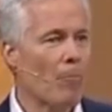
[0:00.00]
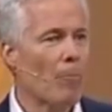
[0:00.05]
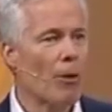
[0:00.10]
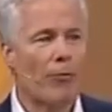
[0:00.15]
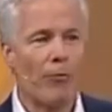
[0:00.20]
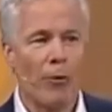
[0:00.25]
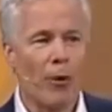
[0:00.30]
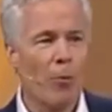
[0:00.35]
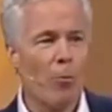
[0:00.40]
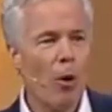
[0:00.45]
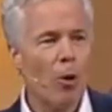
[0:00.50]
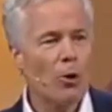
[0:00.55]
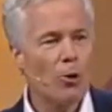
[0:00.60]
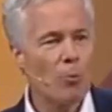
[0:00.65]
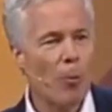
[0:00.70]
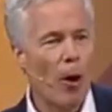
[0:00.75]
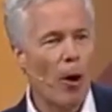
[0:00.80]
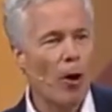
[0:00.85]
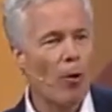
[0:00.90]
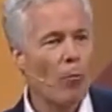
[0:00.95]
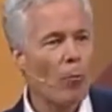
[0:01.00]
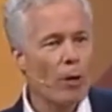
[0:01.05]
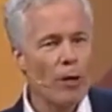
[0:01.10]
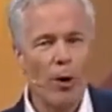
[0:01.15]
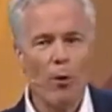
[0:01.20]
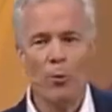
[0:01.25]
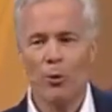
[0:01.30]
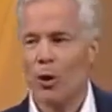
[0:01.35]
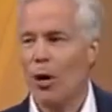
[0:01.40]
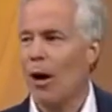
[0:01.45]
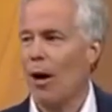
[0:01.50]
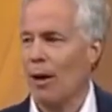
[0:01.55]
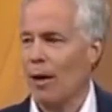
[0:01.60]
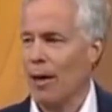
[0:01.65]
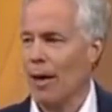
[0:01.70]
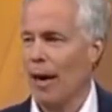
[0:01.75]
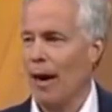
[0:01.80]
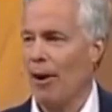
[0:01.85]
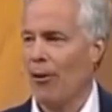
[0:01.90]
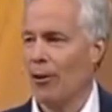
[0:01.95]
But for the most part, we don't talk
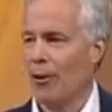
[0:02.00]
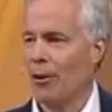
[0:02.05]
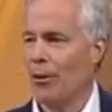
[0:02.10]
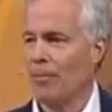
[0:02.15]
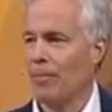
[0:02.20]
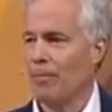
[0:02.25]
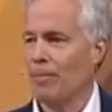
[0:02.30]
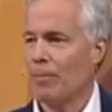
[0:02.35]
it out.